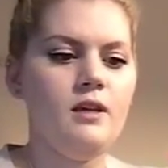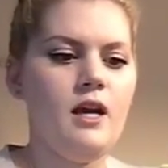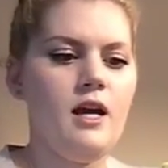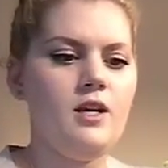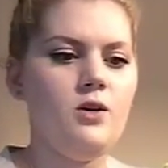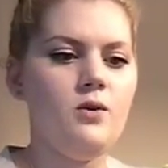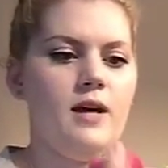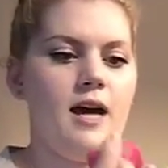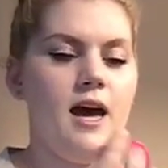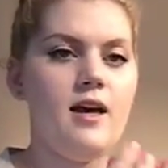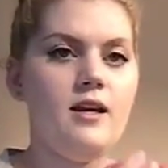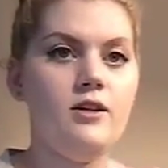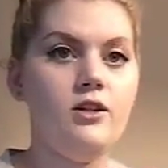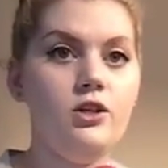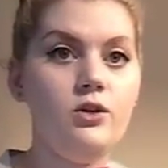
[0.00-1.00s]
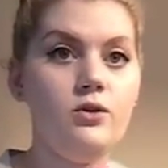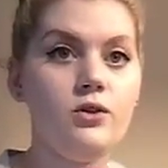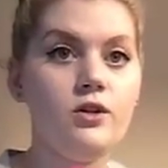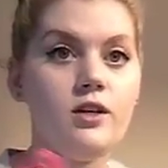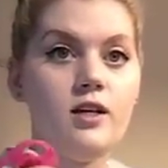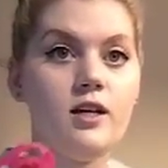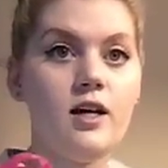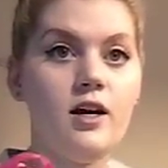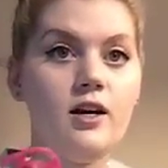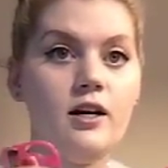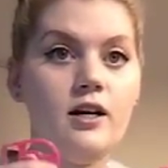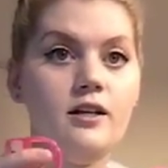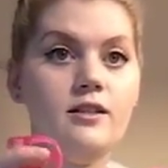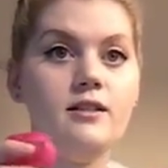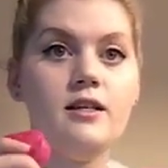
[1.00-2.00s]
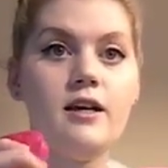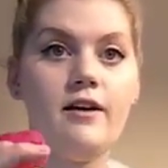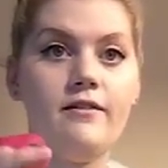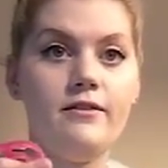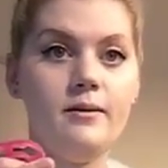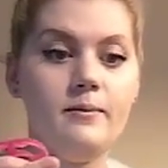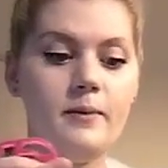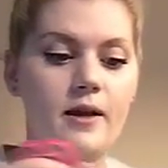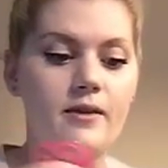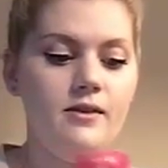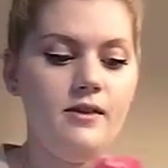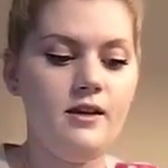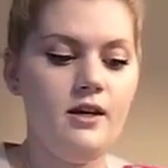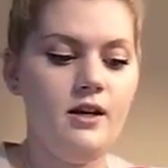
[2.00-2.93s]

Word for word: And you get new cookie cutters every month.